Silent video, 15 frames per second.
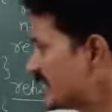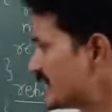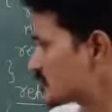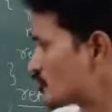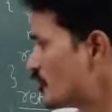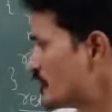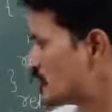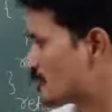is
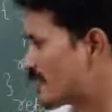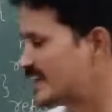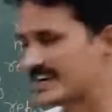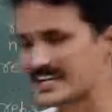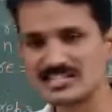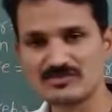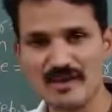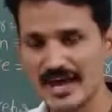going to print
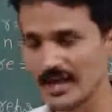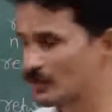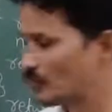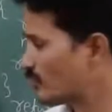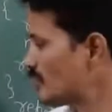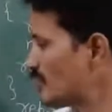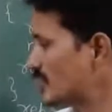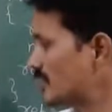its value.
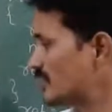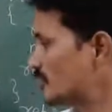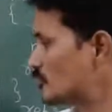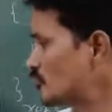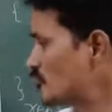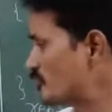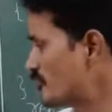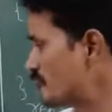
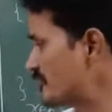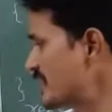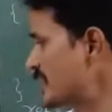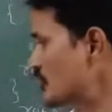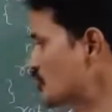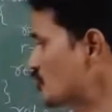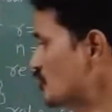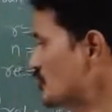
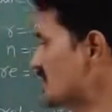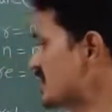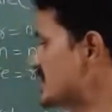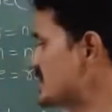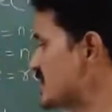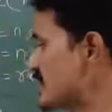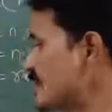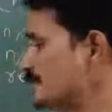252
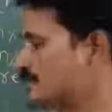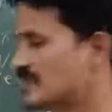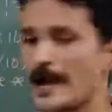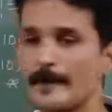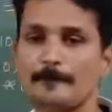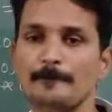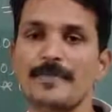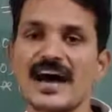is
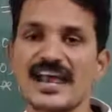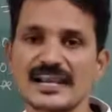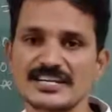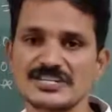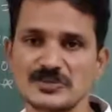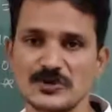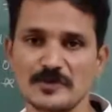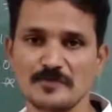a
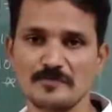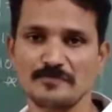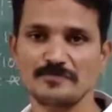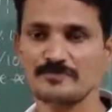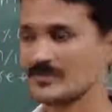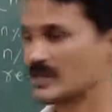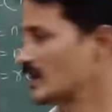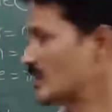
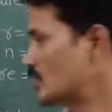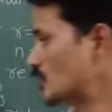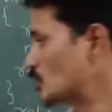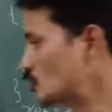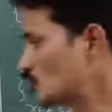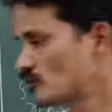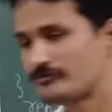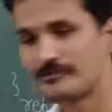palindrome.
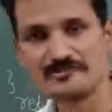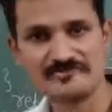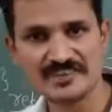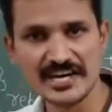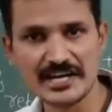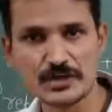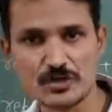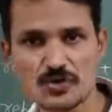
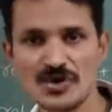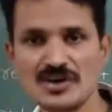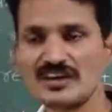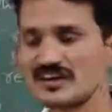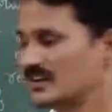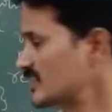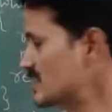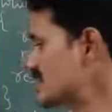
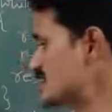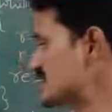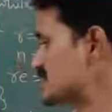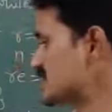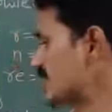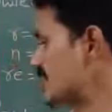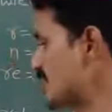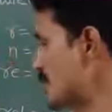252
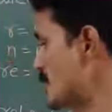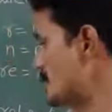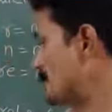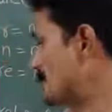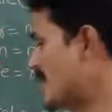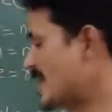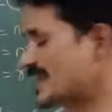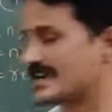is
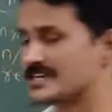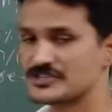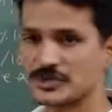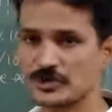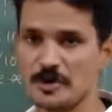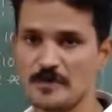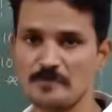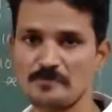a
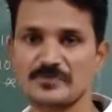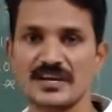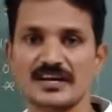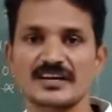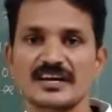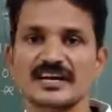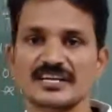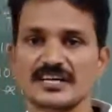palindrome.
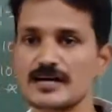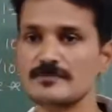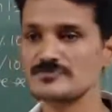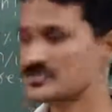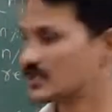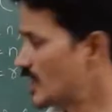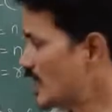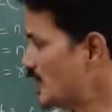It comes
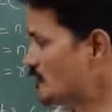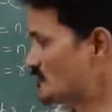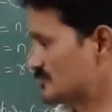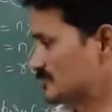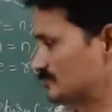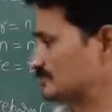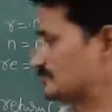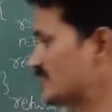
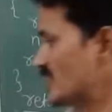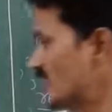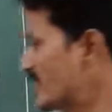out